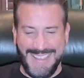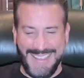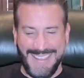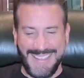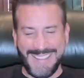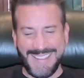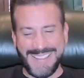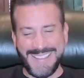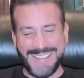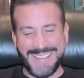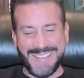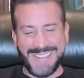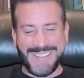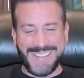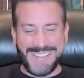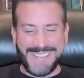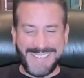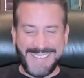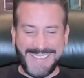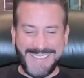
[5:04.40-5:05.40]

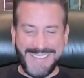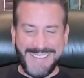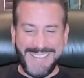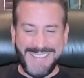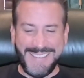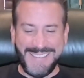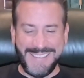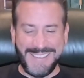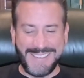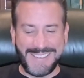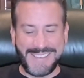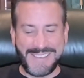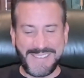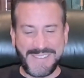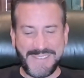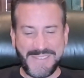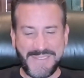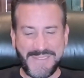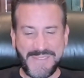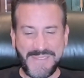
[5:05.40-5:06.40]

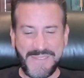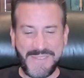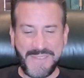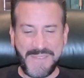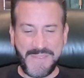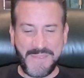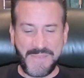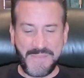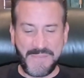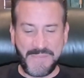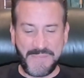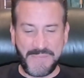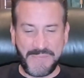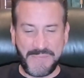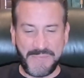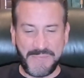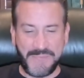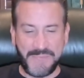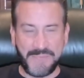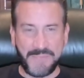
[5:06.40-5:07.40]

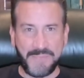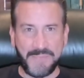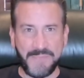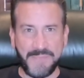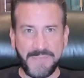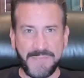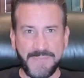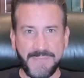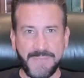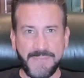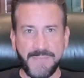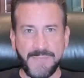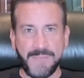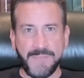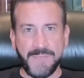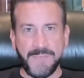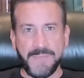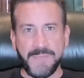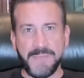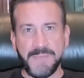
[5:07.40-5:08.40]

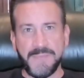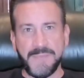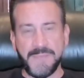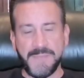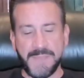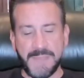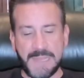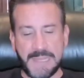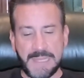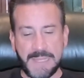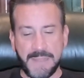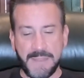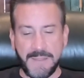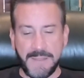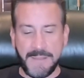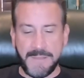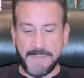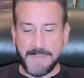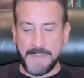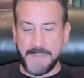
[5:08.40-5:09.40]

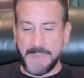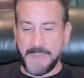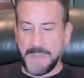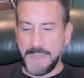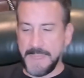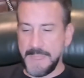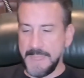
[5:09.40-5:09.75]
No one is speaking in this clip.